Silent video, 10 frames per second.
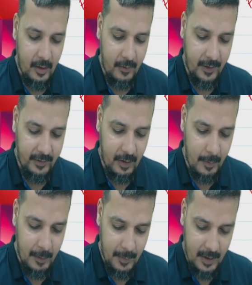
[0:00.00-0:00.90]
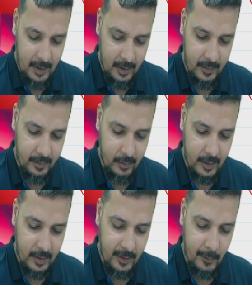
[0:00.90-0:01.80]
First amendment is
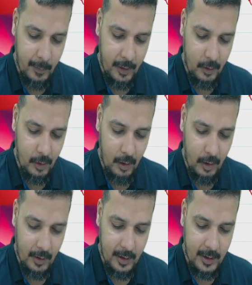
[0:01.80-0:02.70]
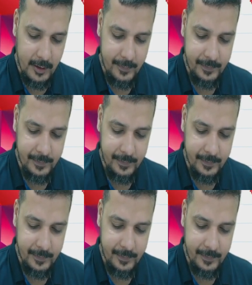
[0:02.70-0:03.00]
with respect to your